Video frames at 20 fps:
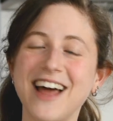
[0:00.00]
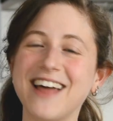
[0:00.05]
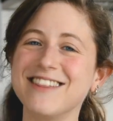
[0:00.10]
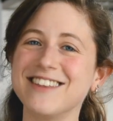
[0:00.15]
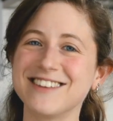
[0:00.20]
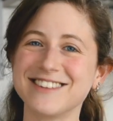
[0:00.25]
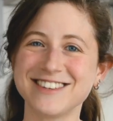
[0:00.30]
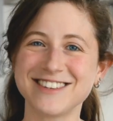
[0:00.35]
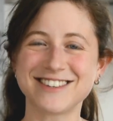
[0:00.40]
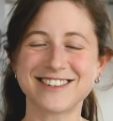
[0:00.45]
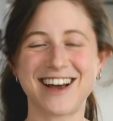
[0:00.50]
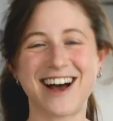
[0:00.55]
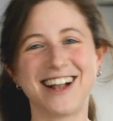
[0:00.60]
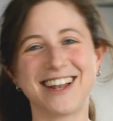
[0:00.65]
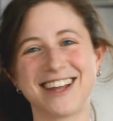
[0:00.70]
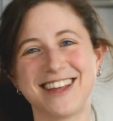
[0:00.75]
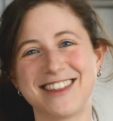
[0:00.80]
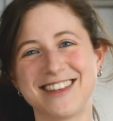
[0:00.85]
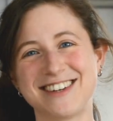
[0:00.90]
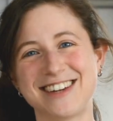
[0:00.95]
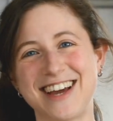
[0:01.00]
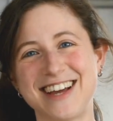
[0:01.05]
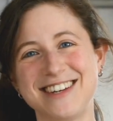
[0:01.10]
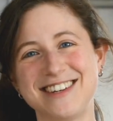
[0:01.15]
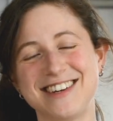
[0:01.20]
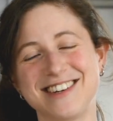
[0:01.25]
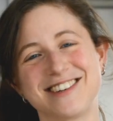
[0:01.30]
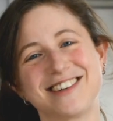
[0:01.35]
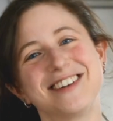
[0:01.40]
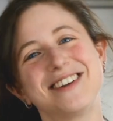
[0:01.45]
And this is Talia, the
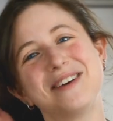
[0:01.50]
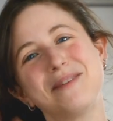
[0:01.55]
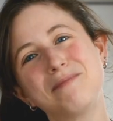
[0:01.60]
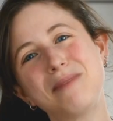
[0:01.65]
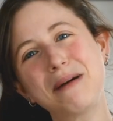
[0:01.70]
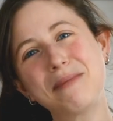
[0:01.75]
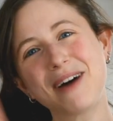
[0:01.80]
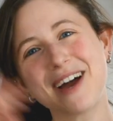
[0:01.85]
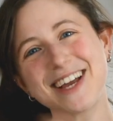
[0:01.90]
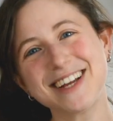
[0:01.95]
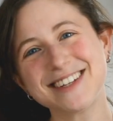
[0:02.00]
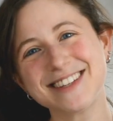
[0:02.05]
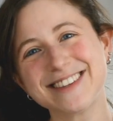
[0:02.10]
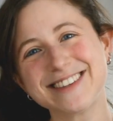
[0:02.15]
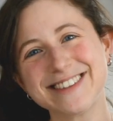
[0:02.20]
dietitian. Bye-bye.